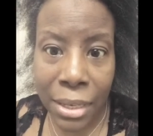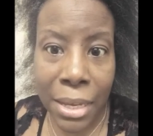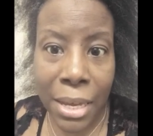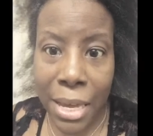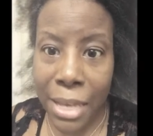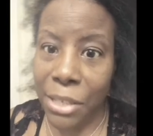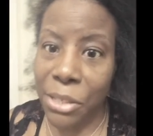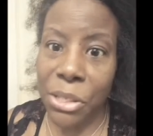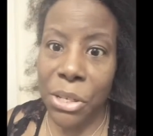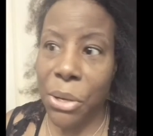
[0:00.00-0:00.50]

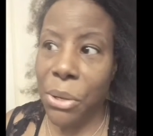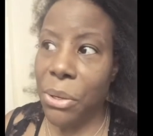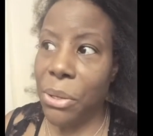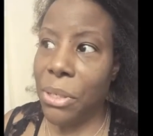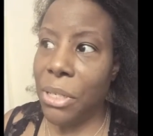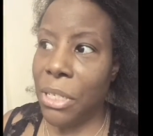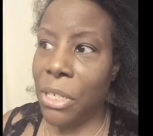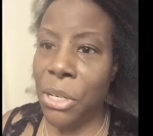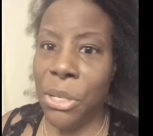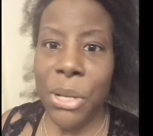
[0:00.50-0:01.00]
And
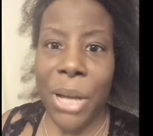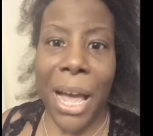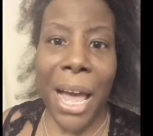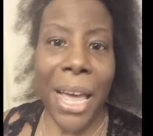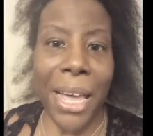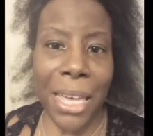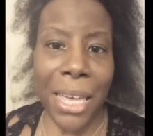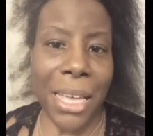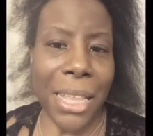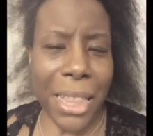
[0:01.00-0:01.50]
so, you know,
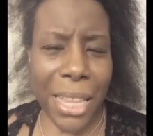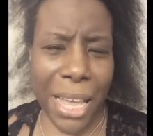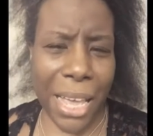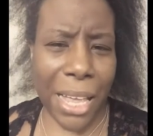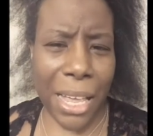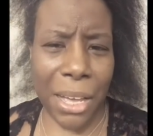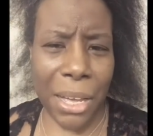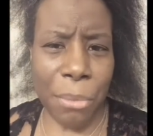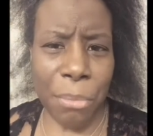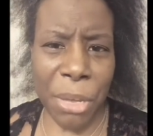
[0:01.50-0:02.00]
I get
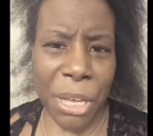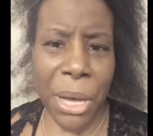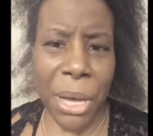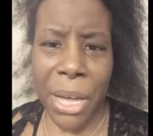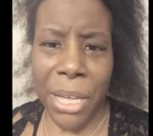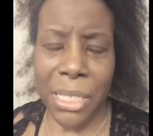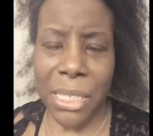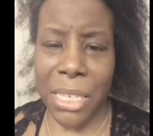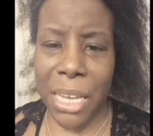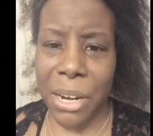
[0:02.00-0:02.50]
that
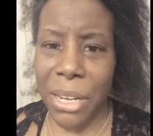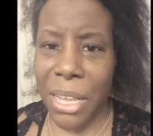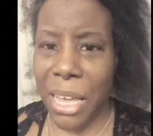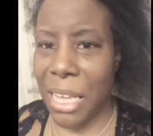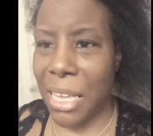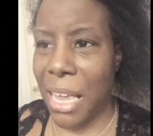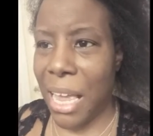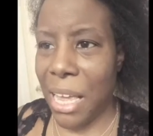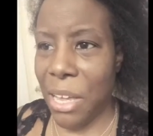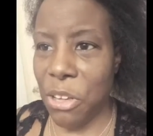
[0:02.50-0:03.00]
because they're
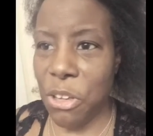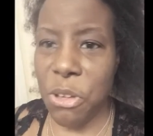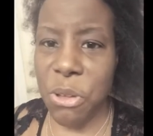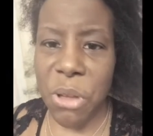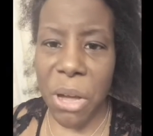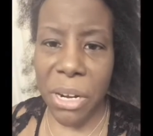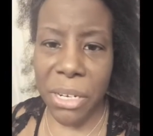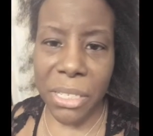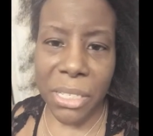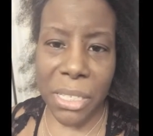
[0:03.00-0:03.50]
like, dang, you
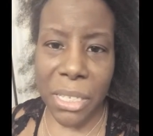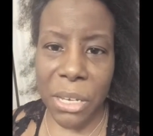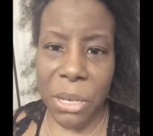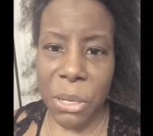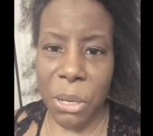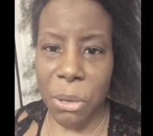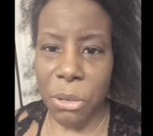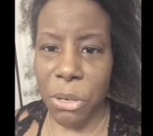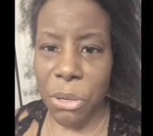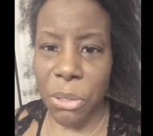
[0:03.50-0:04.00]
dark, you
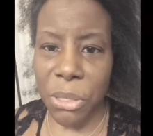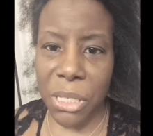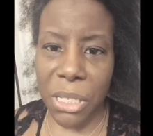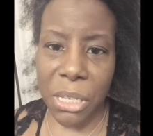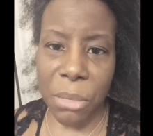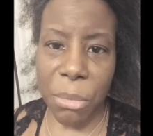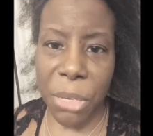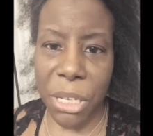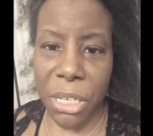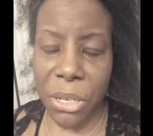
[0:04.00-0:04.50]
know, you don't see
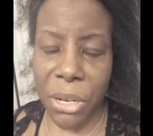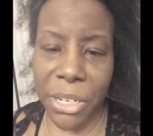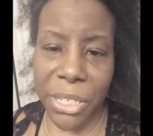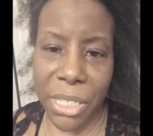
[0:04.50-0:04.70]
too many dark